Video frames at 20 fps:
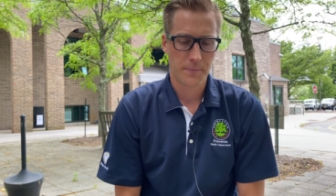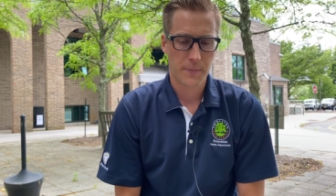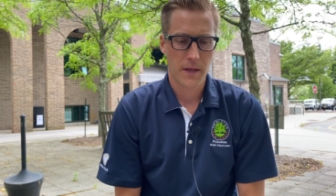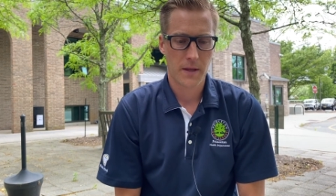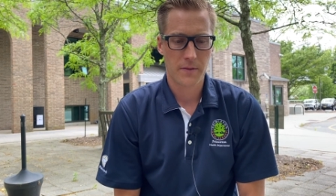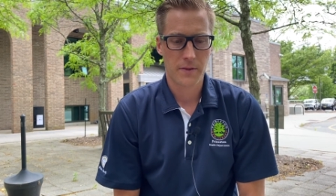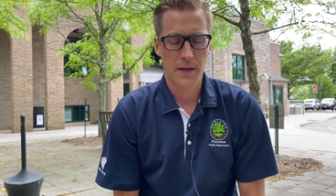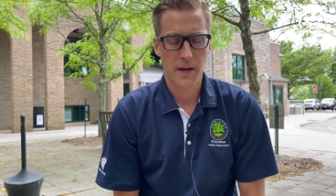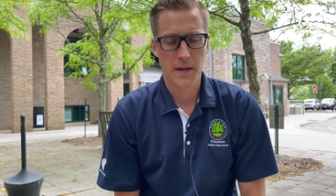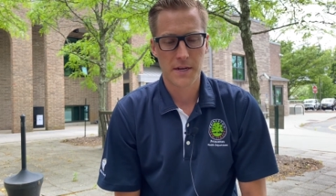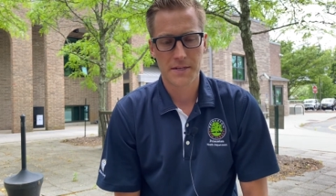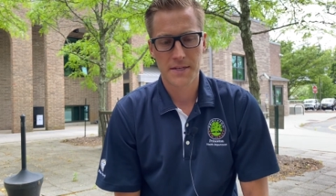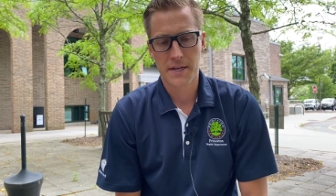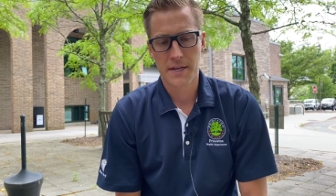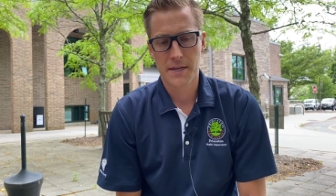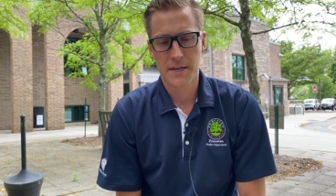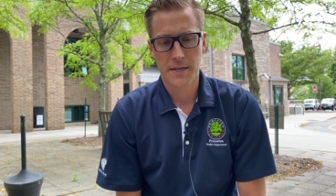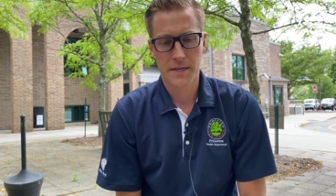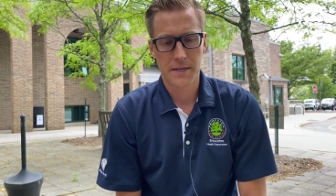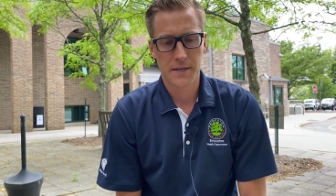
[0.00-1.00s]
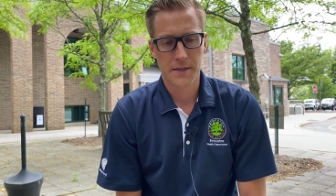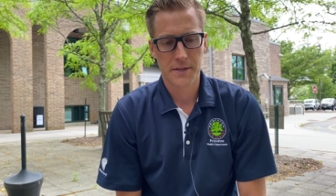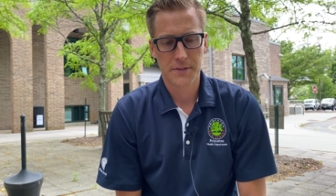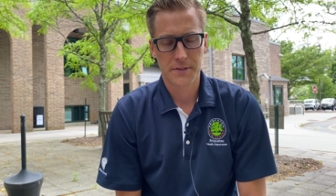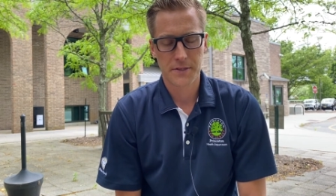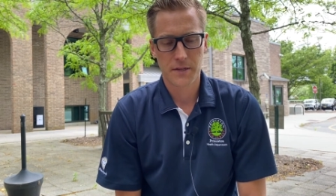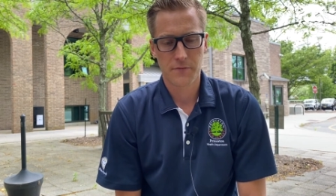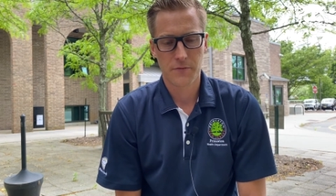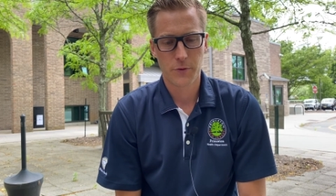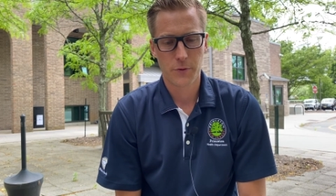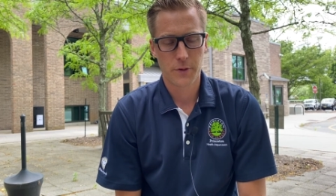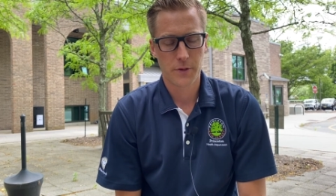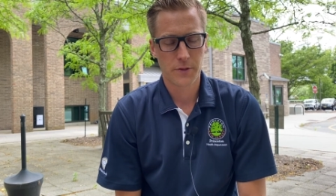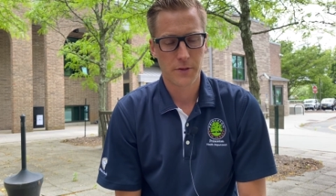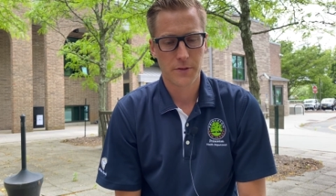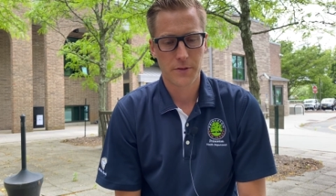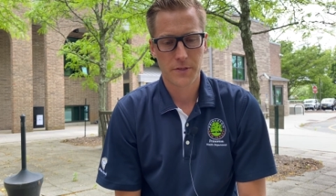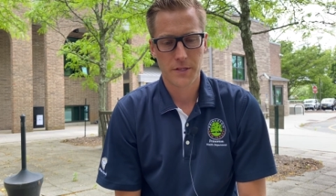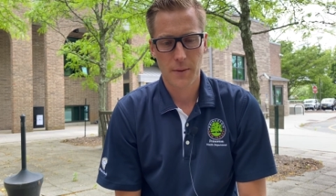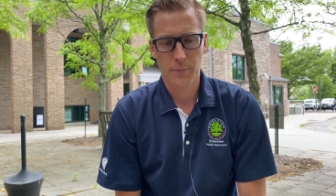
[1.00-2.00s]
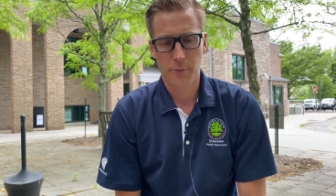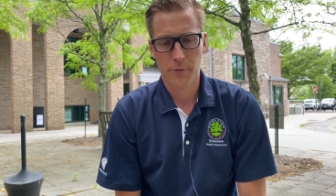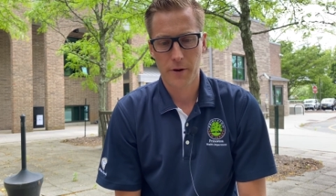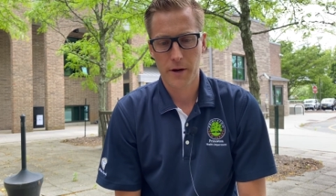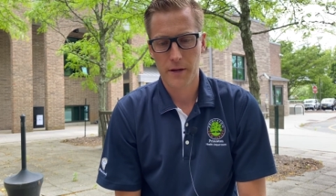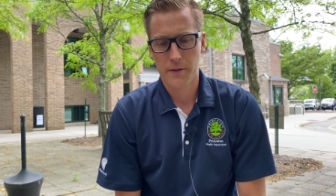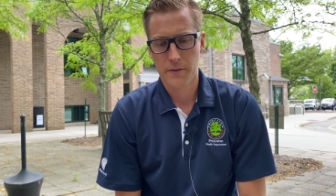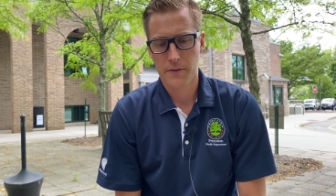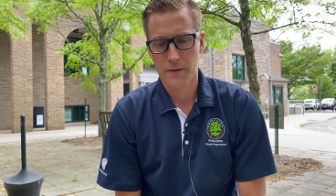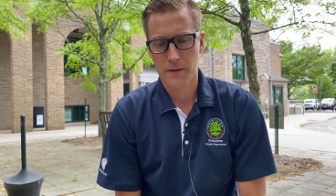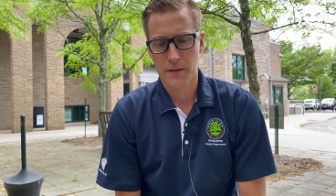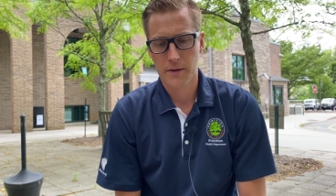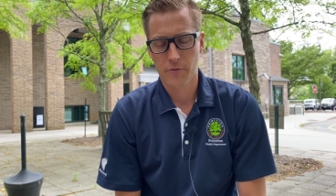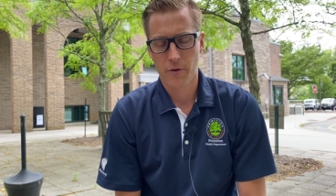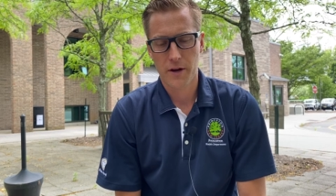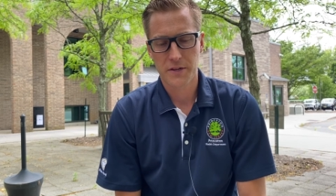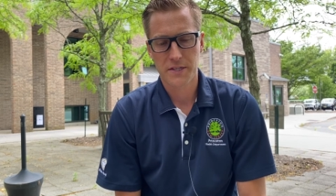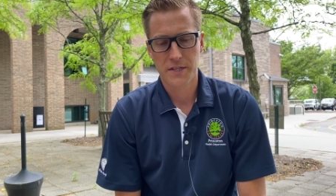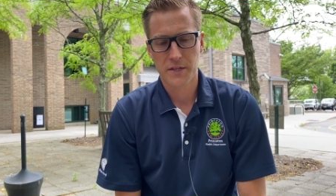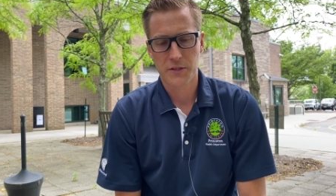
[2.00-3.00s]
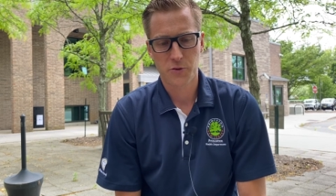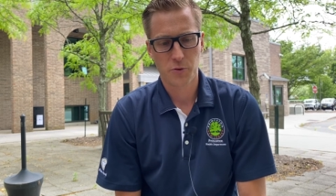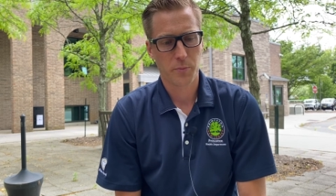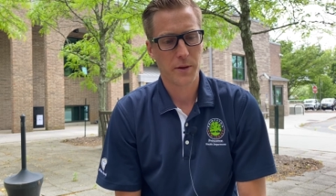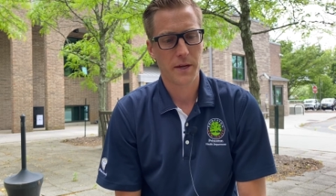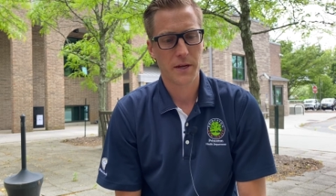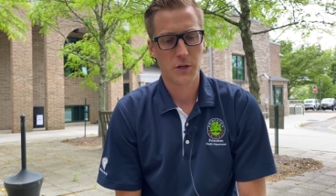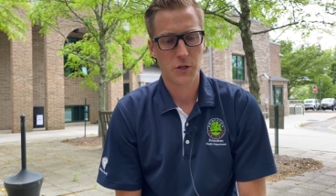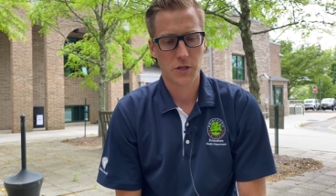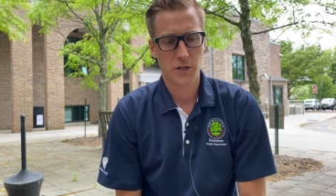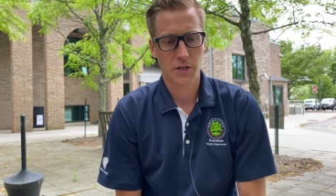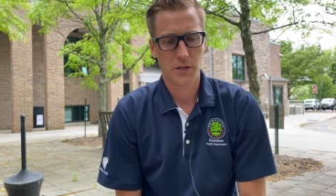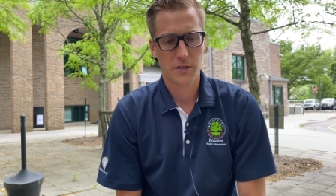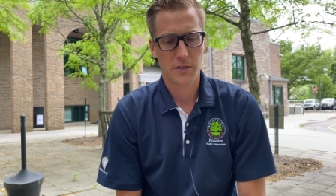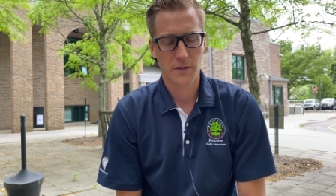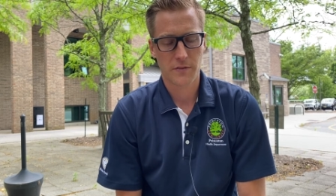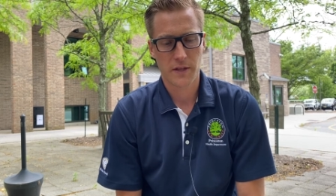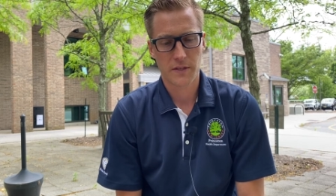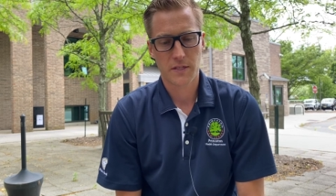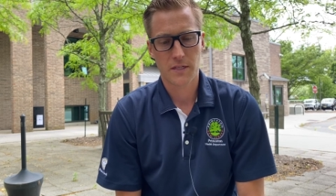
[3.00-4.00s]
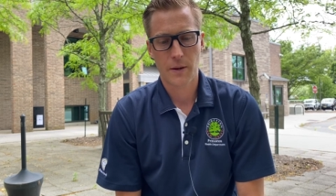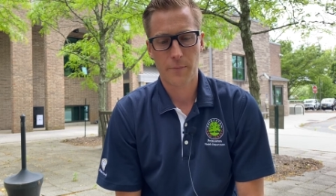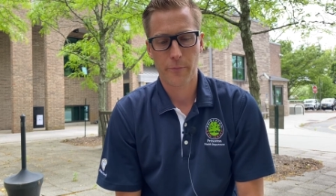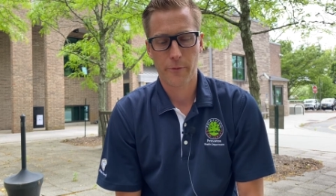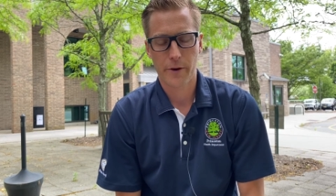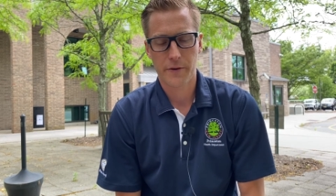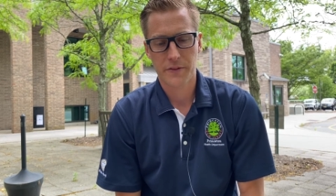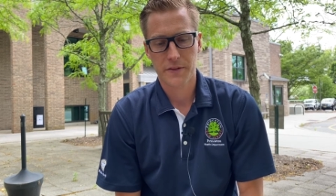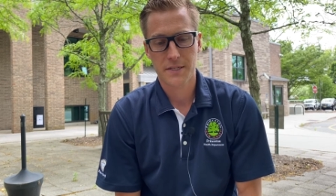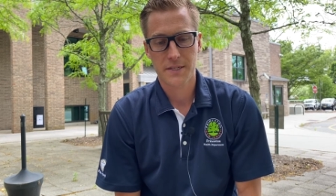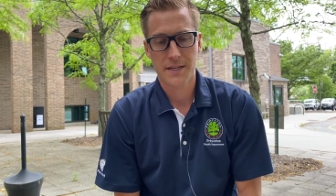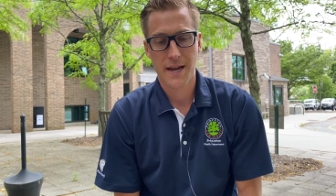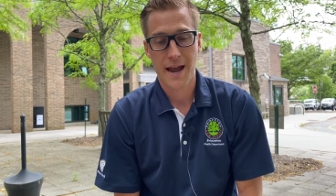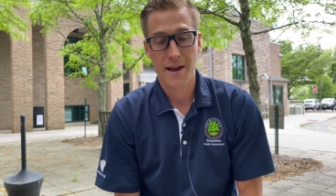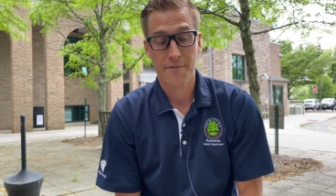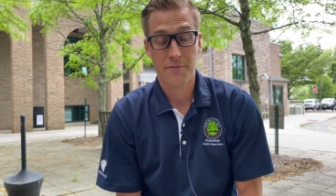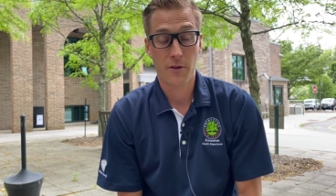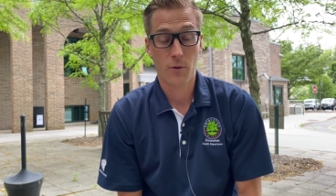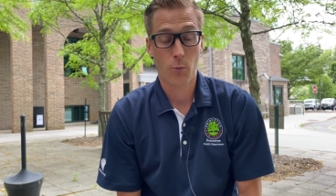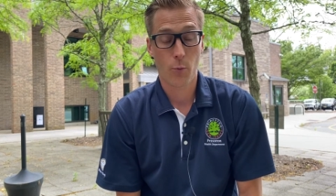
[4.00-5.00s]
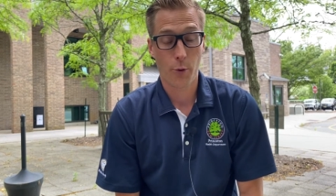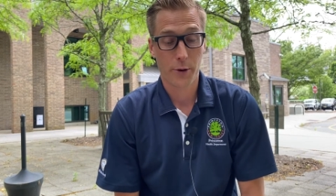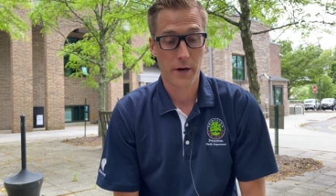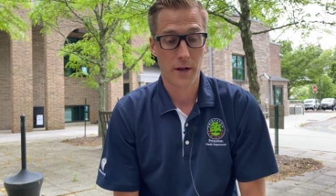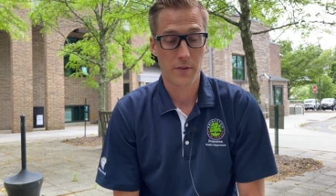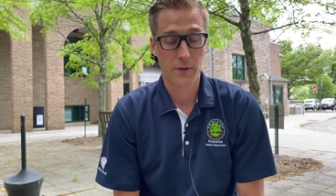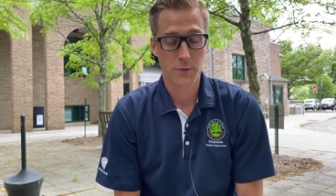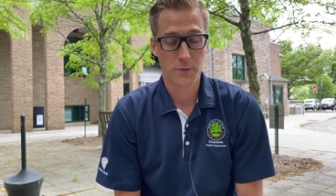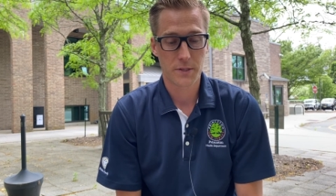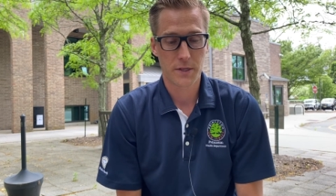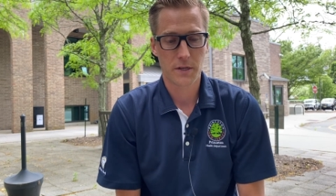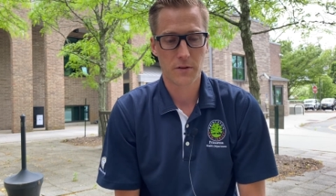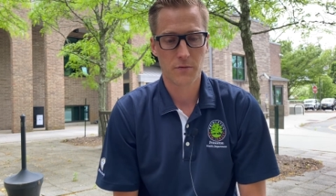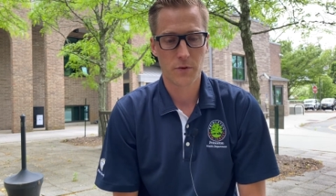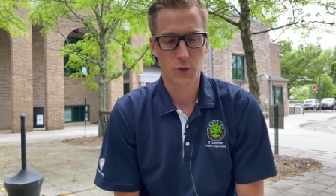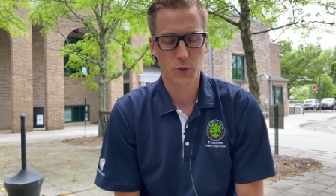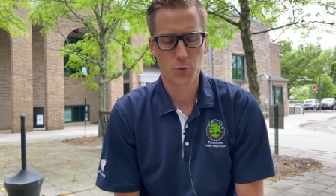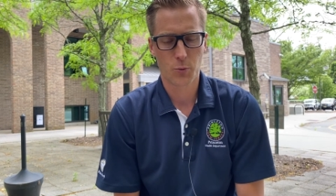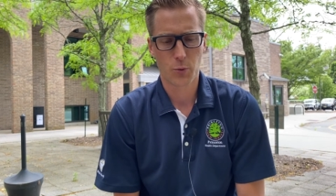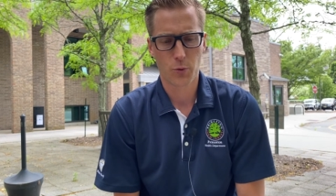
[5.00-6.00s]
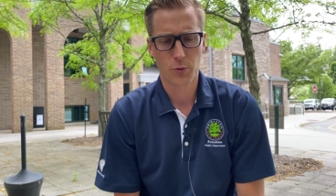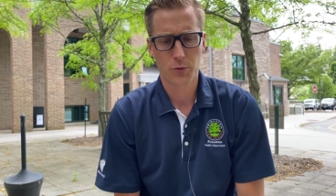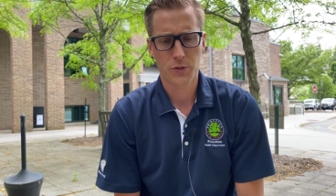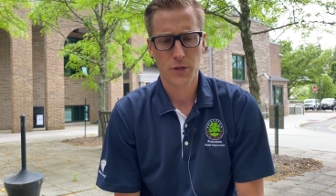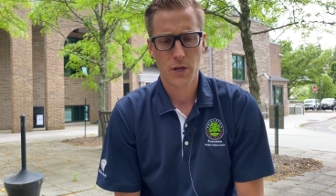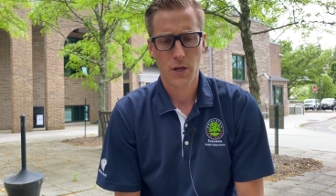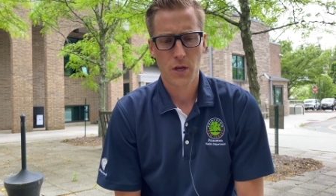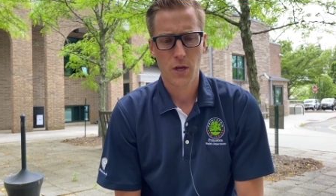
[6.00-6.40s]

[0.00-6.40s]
And the idea is, if you could separate the residents or patients and then separate the staff that work on those individuals,